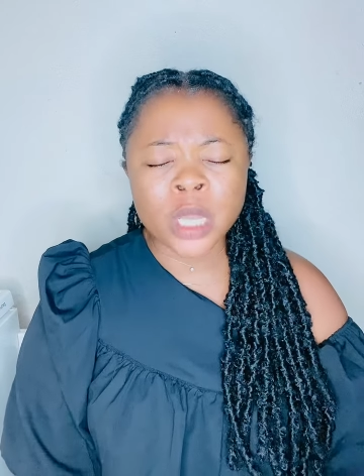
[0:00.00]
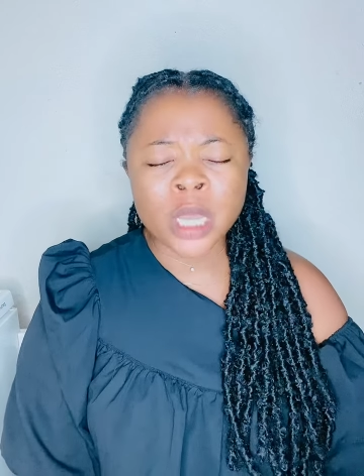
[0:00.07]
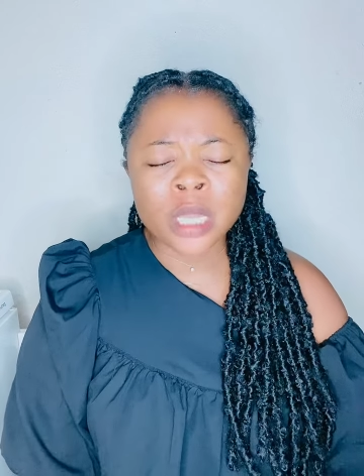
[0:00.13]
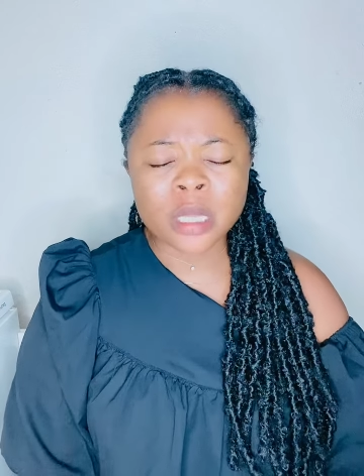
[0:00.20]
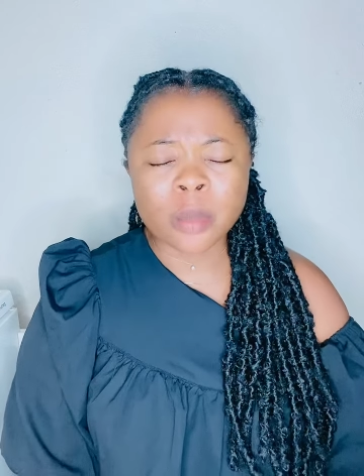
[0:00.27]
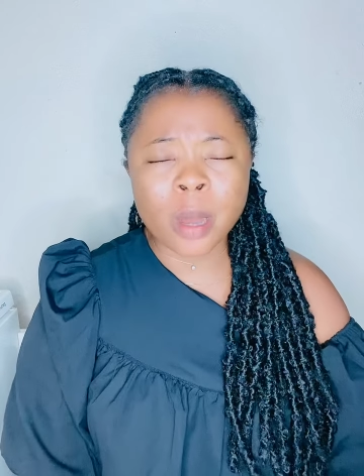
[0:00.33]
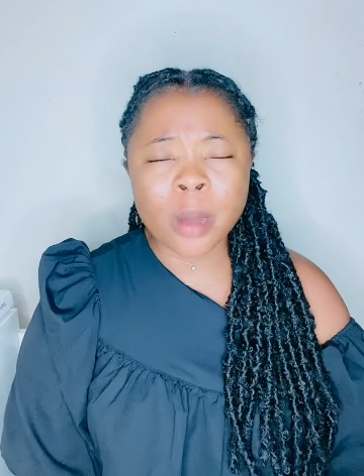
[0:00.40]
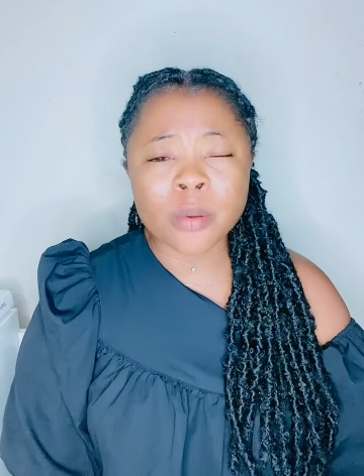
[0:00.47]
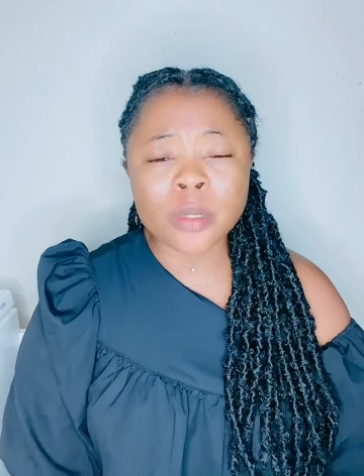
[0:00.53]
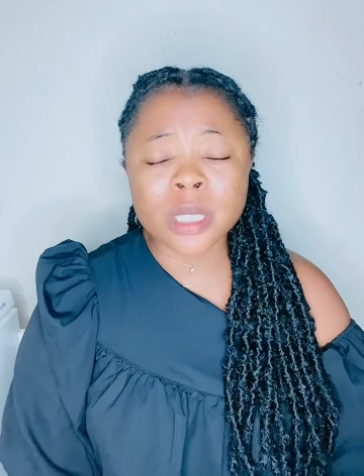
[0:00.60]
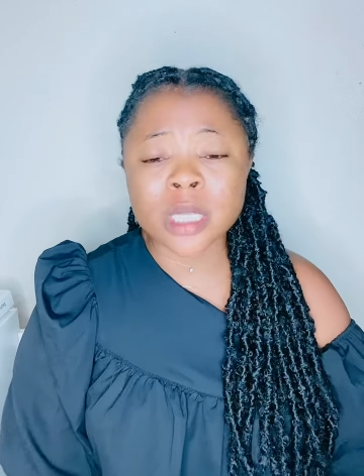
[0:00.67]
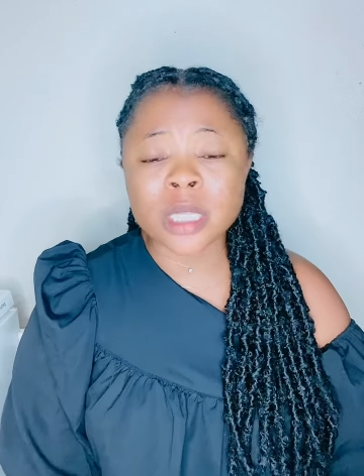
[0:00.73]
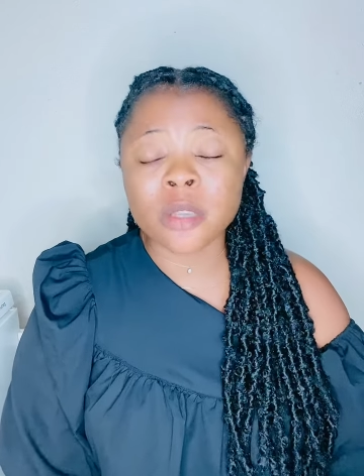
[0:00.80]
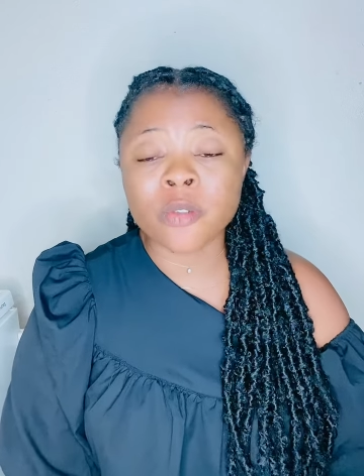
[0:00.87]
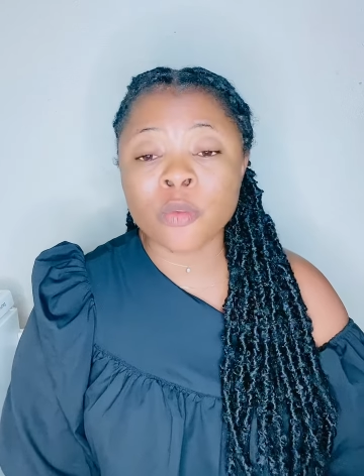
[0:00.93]
The Bible
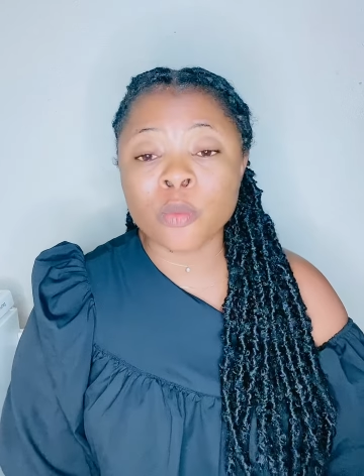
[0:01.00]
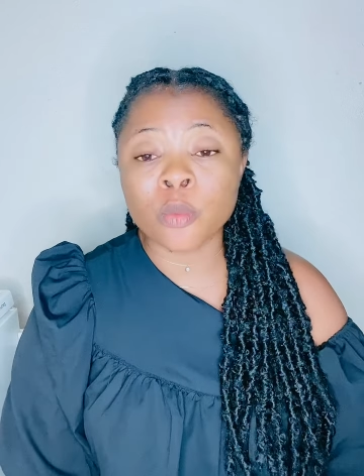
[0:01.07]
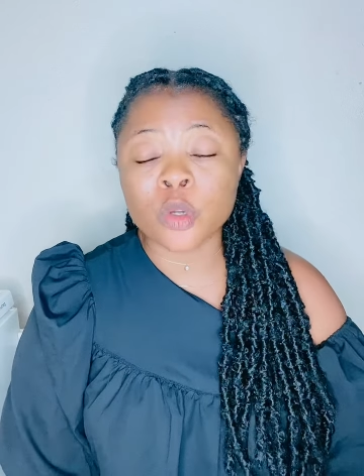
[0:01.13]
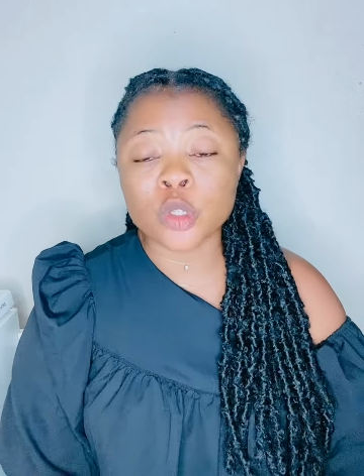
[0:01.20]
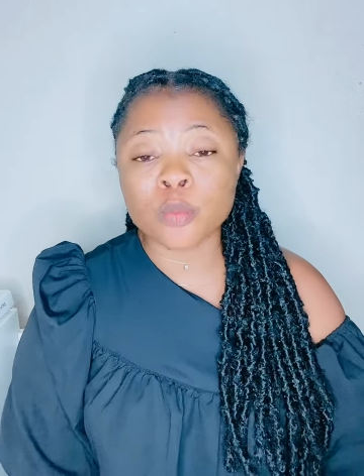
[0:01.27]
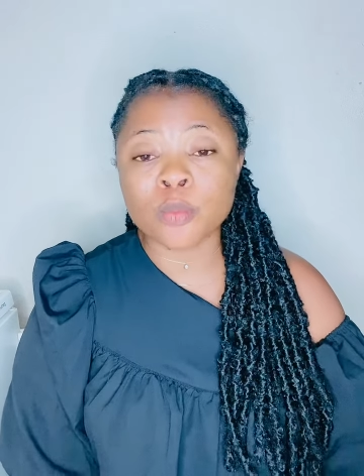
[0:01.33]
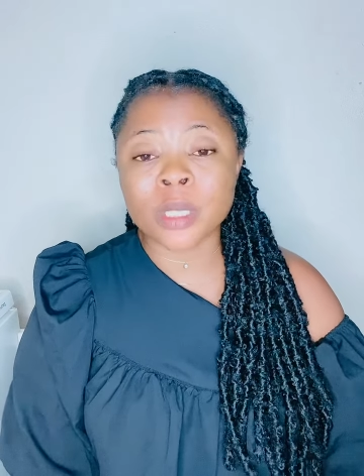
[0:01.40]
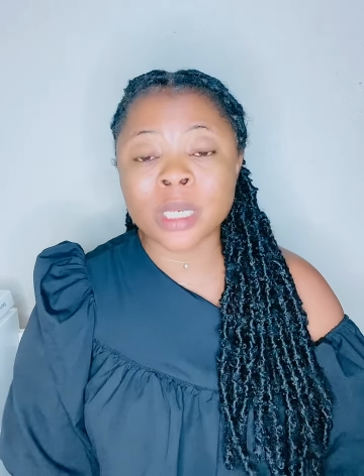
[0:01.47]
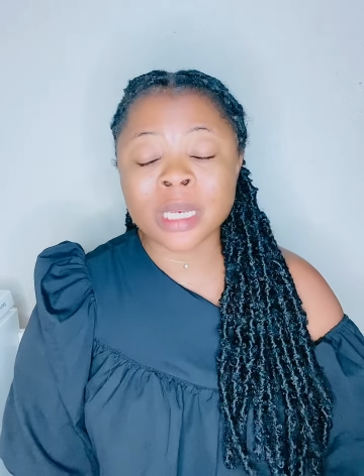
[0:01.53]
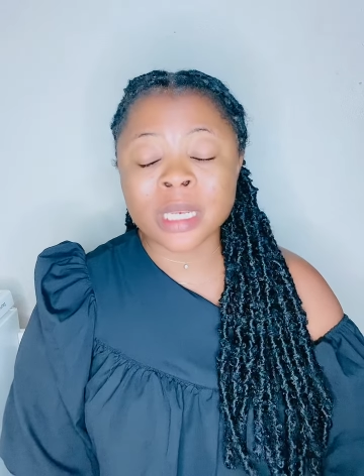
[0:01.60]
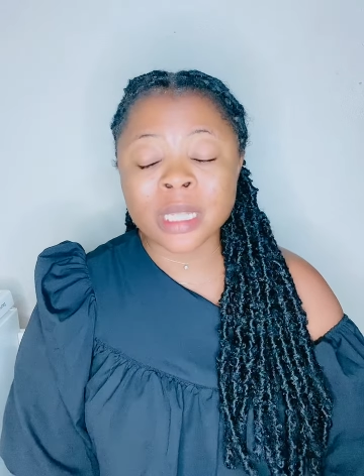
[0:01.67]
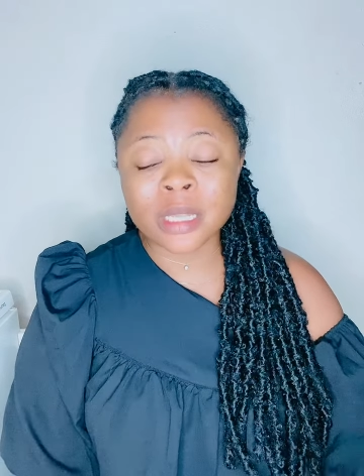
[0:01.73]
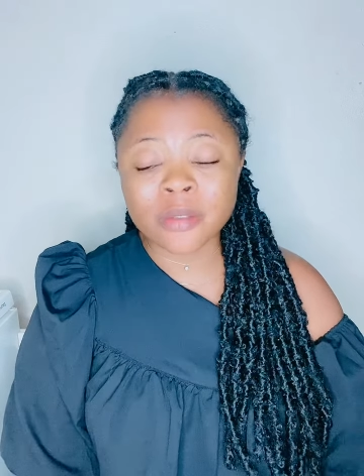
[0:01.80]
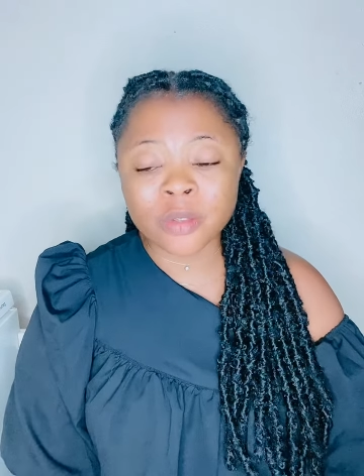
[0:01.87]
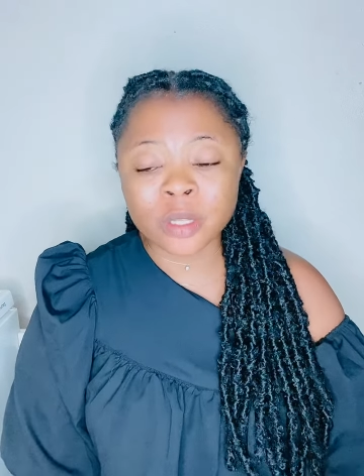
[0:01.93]
says if you must
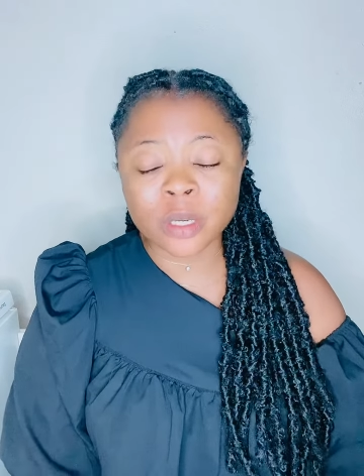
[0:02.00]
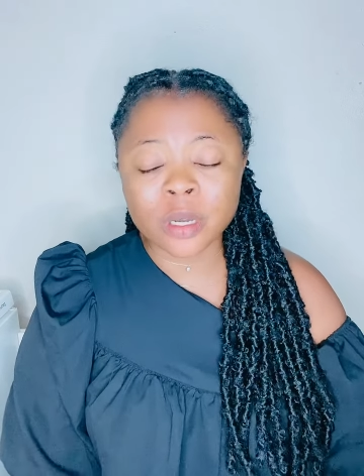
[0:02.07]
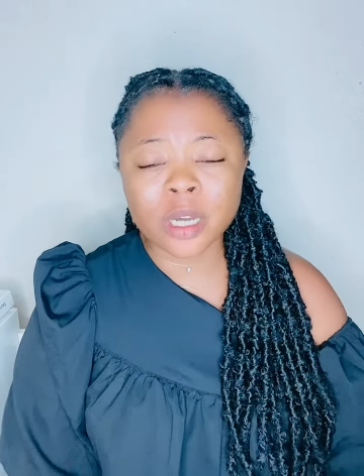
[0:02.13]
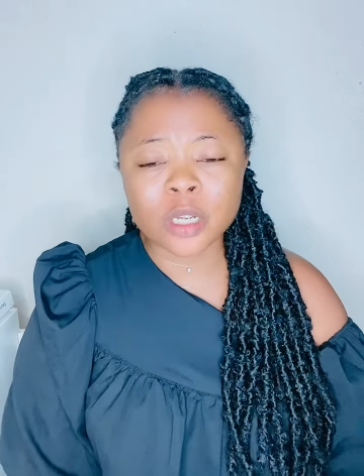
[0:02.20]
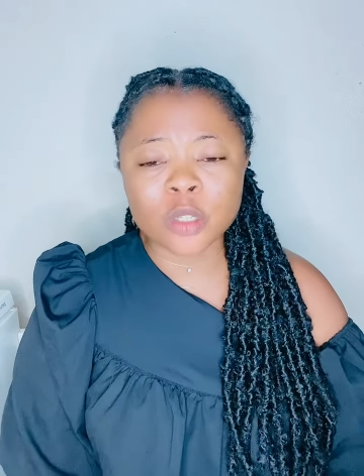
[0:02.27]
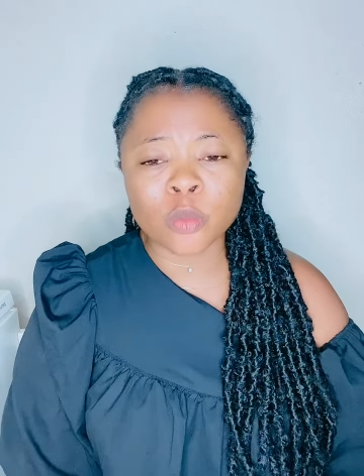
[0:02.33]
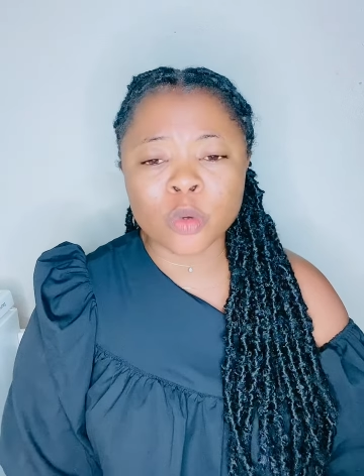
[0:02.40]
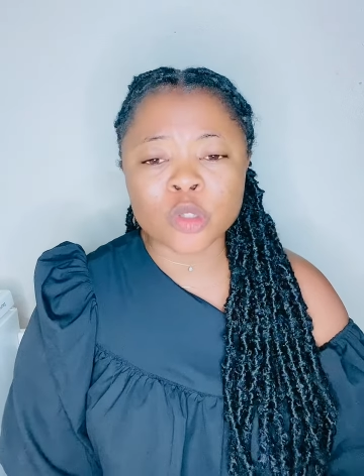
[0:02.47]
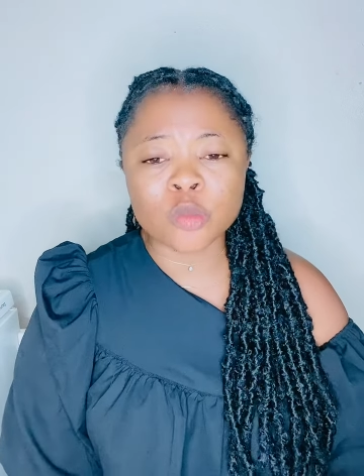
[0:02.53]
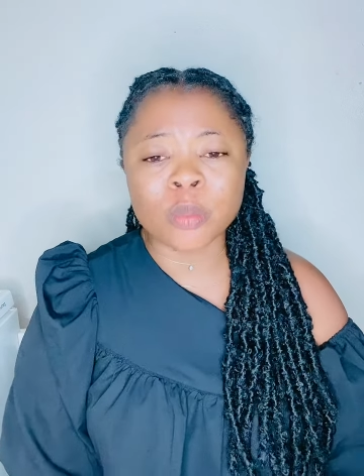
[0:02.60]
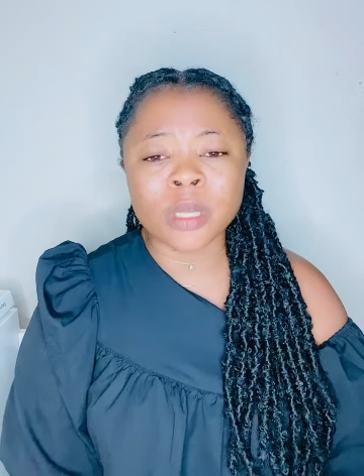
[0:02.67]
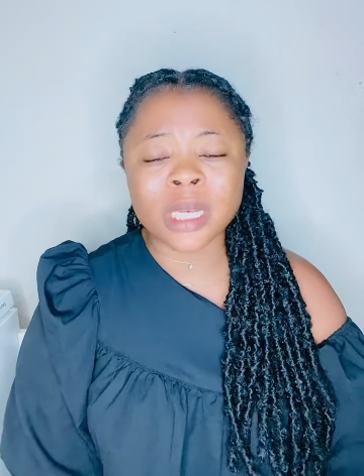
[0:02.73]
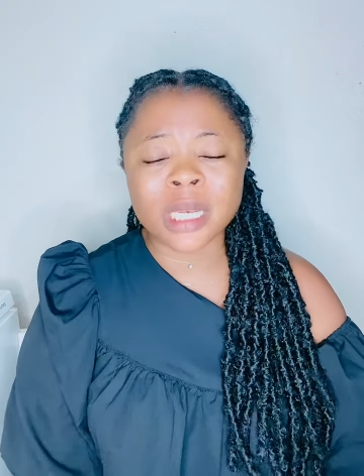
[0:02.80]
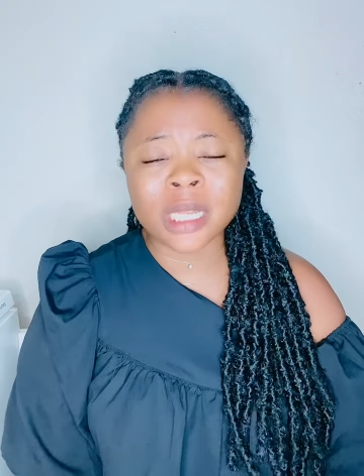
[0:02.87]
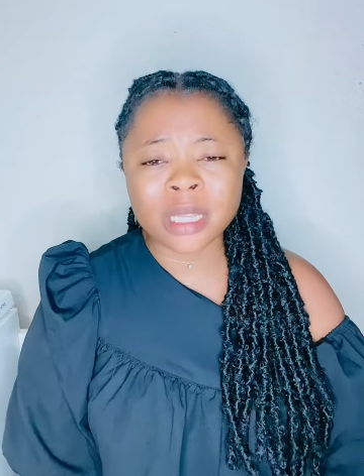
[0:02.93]
believe in God, you must
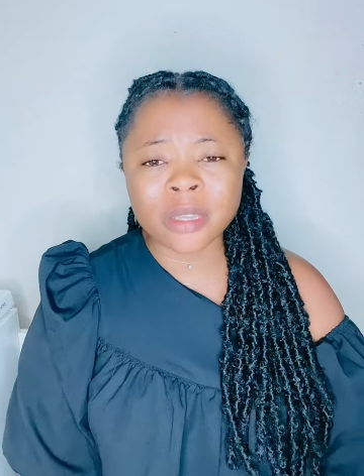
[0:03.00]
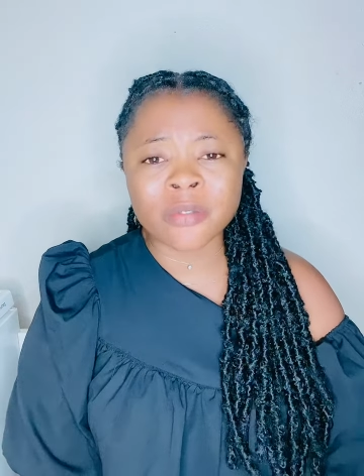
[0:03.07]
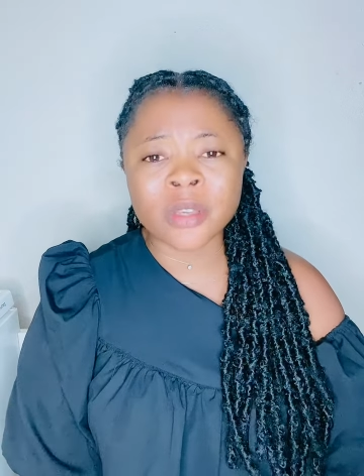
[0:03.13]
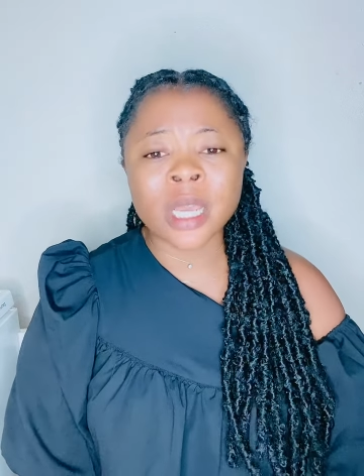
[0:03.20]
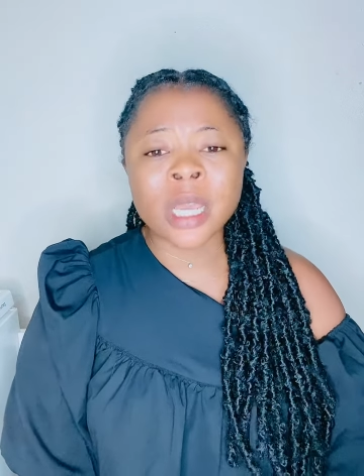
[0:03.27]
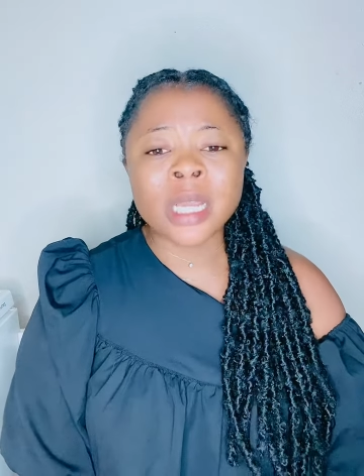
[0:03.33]
believe